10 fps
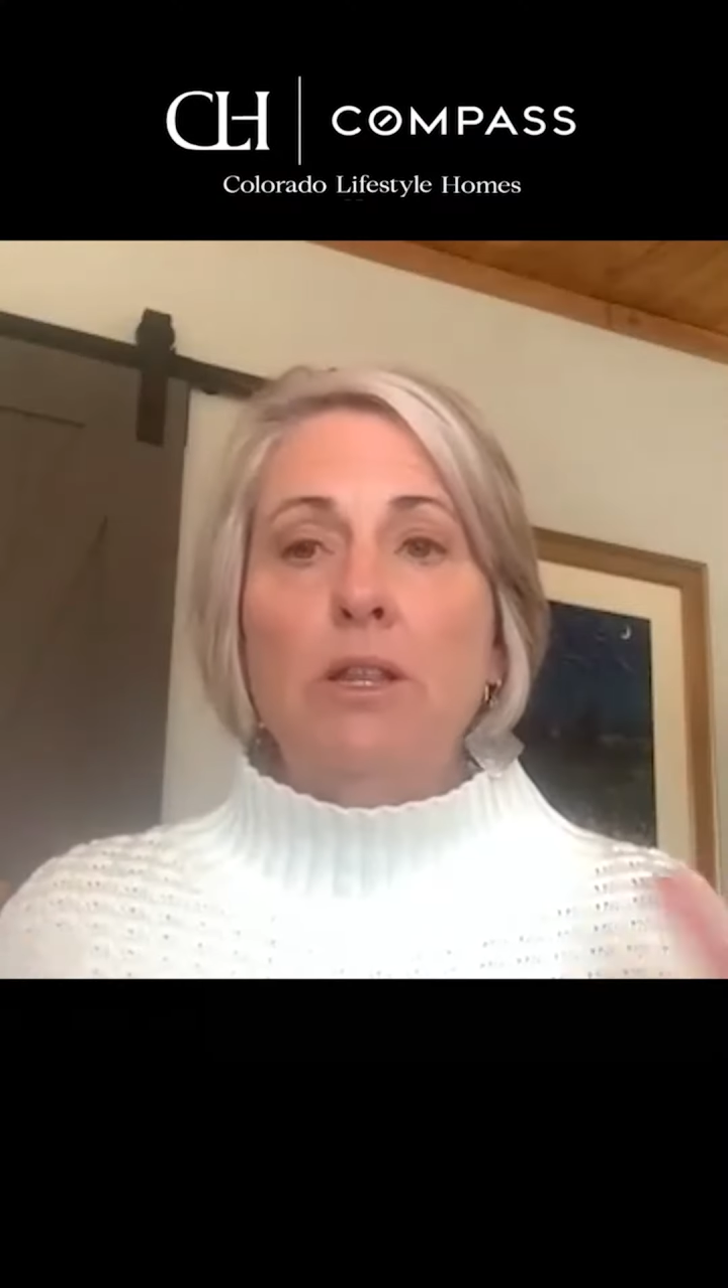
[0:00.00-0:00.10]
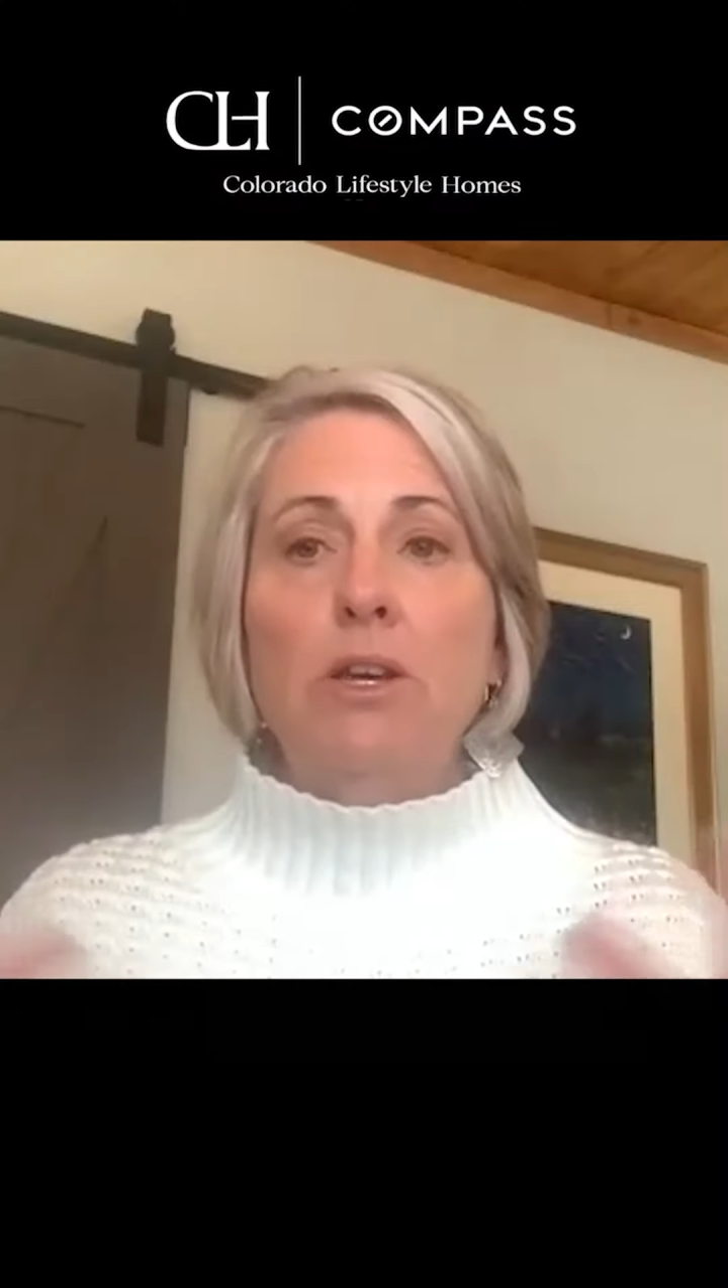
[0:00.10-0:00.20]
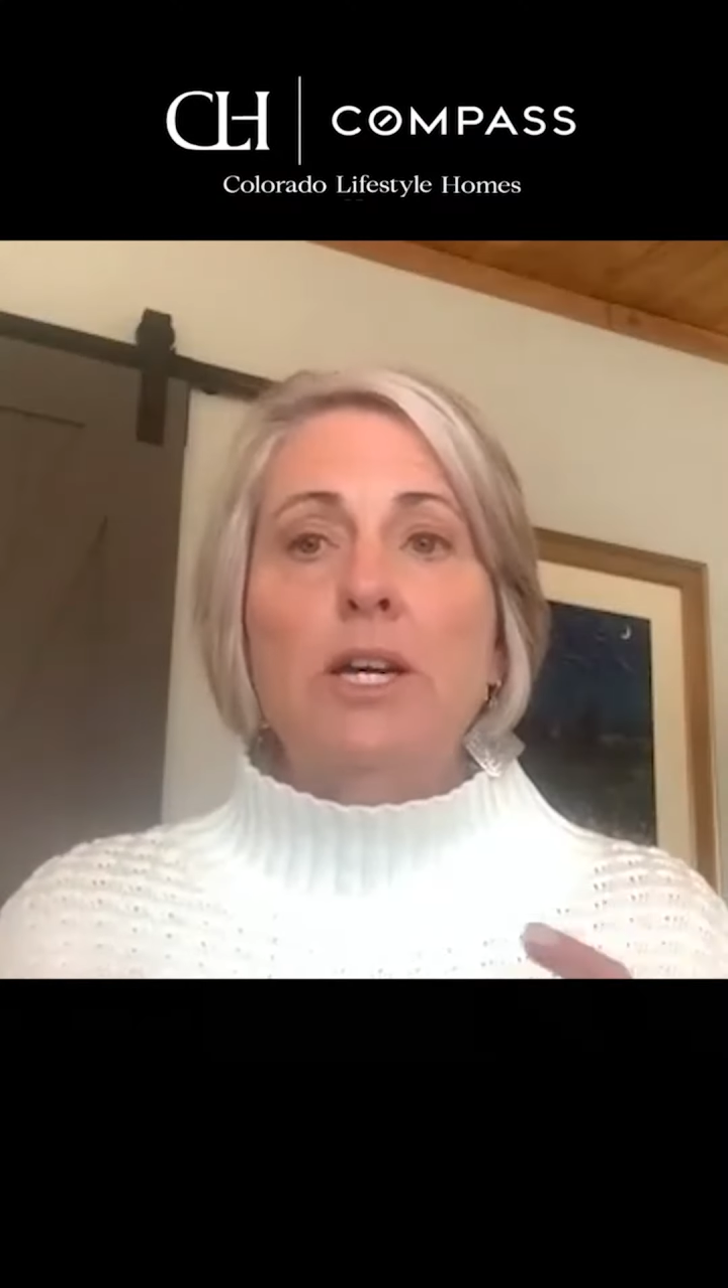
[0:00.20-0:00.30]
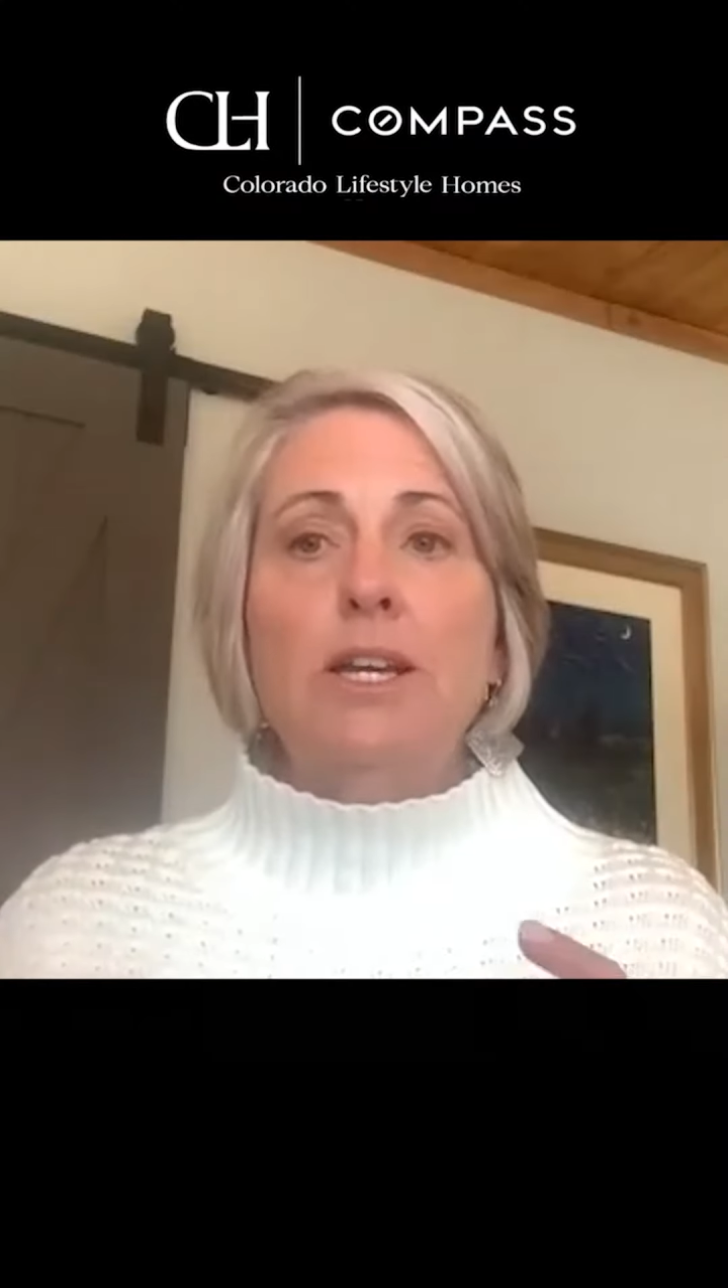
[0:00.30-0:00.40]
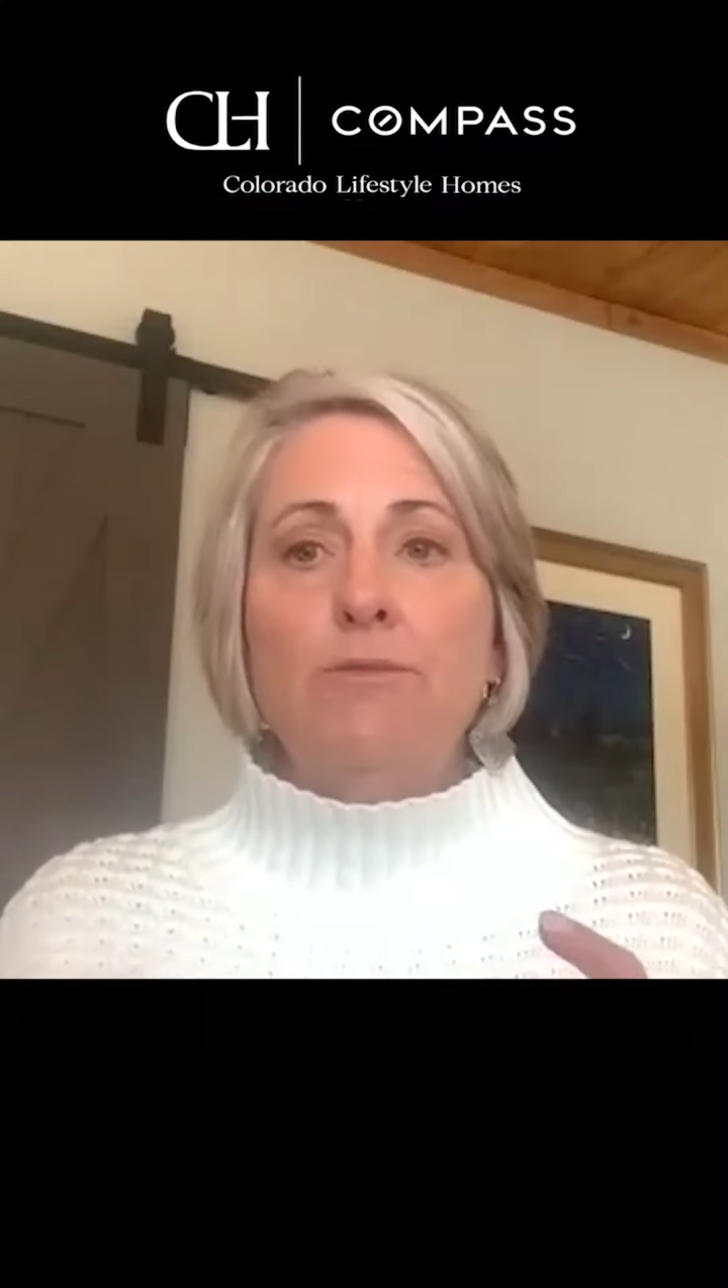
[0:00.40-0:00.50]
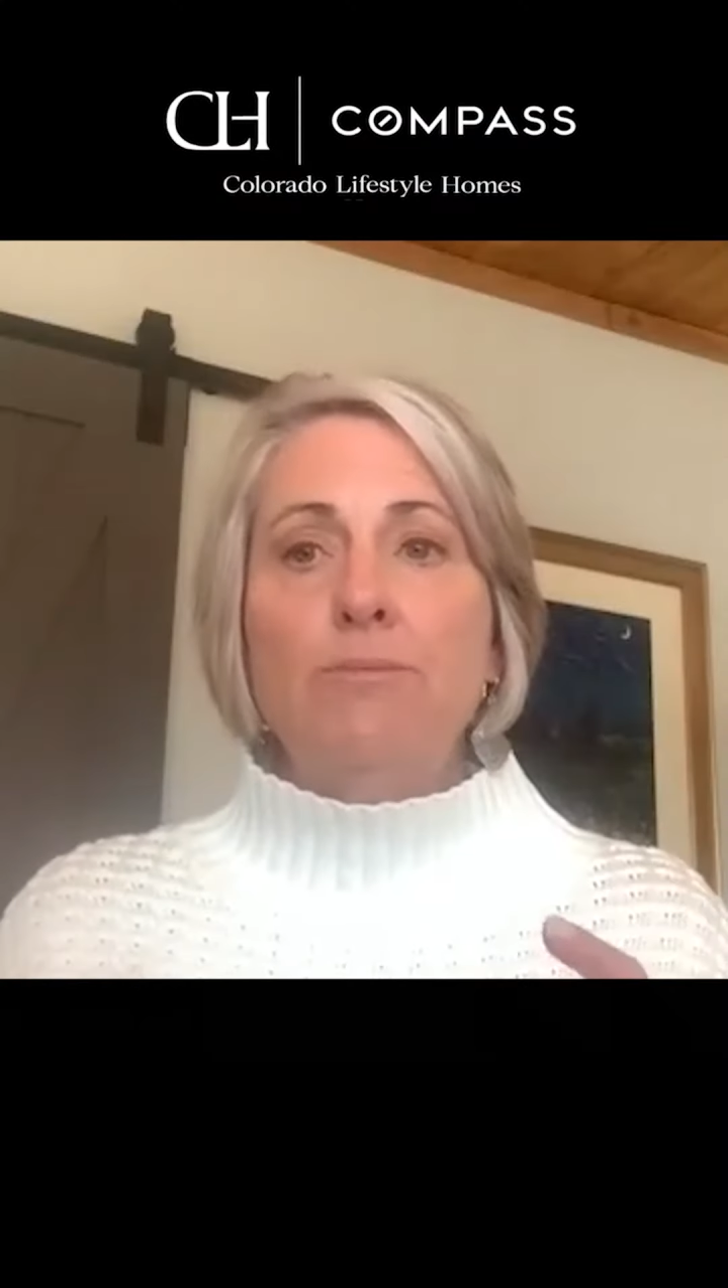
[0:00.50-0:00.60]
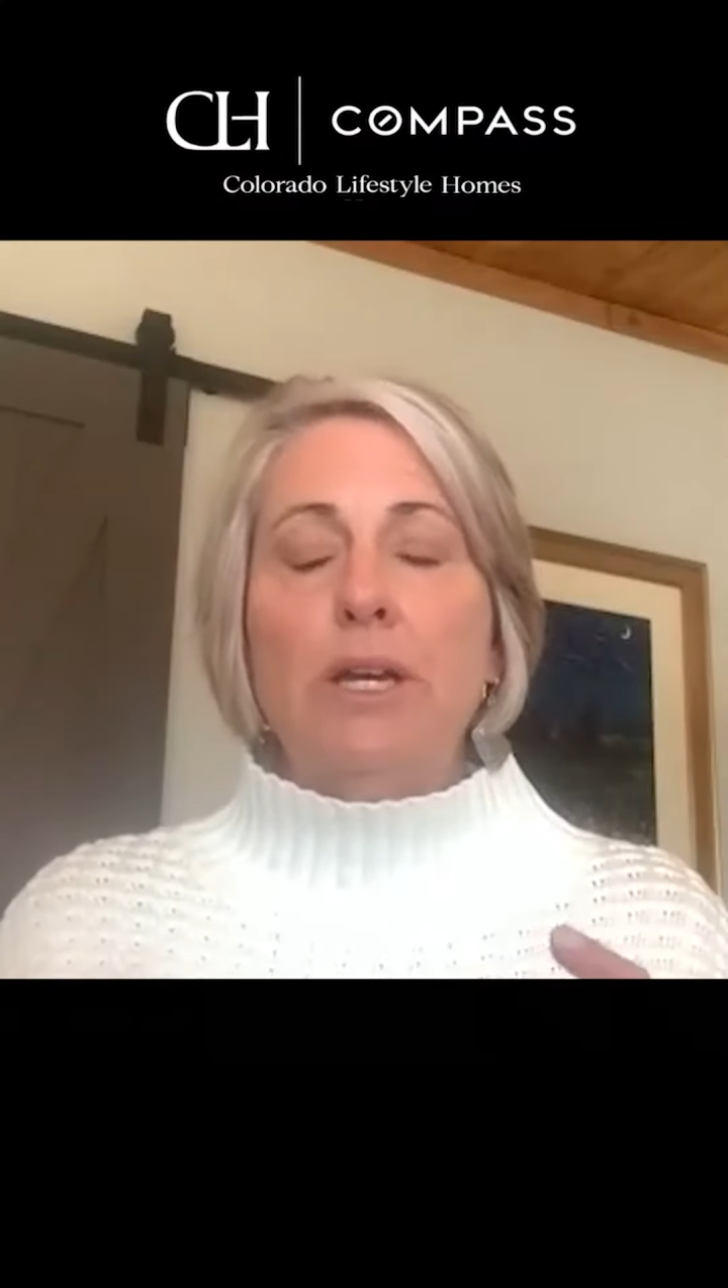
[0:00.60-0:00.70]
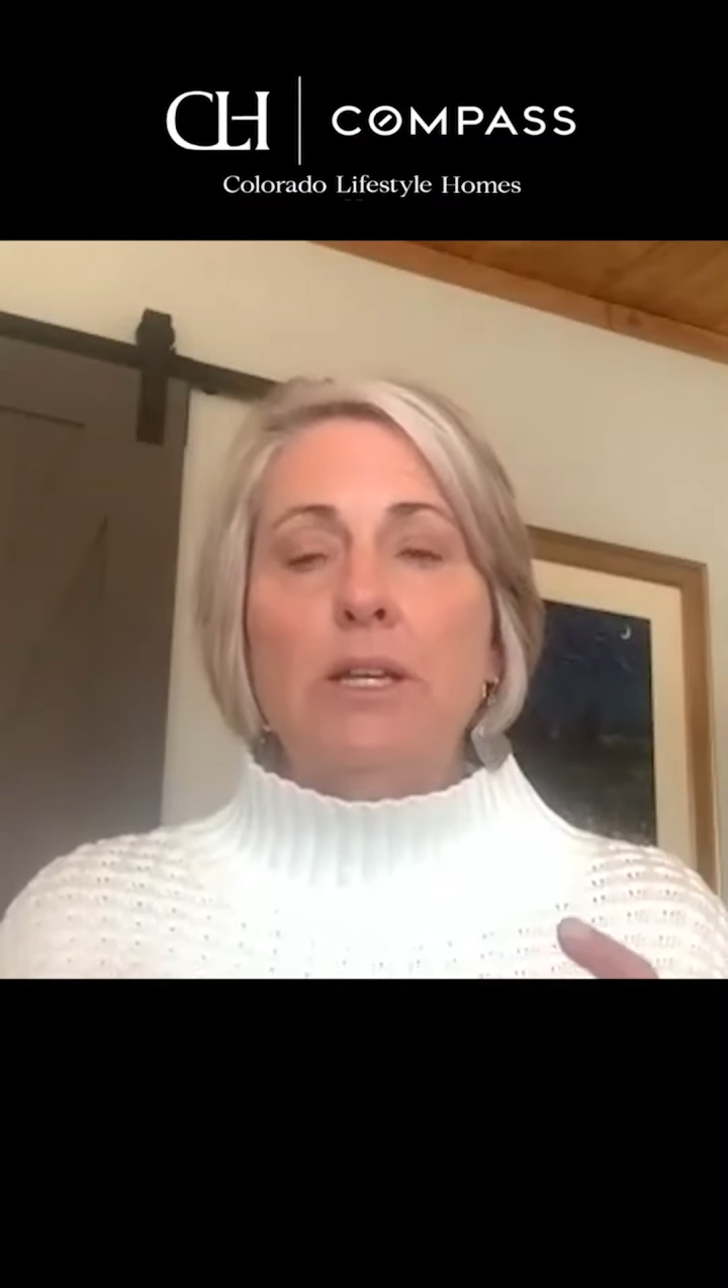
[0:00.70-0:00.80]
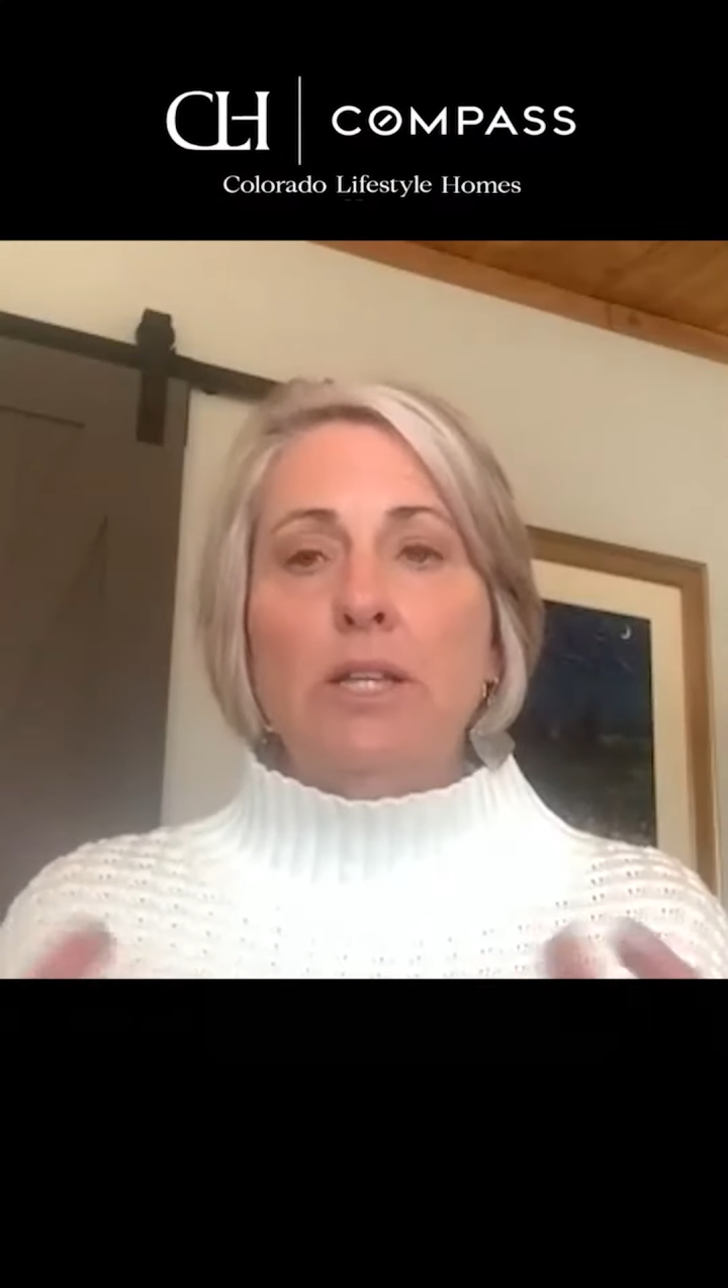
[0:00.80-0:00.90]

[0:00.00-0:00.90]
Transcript: lot of my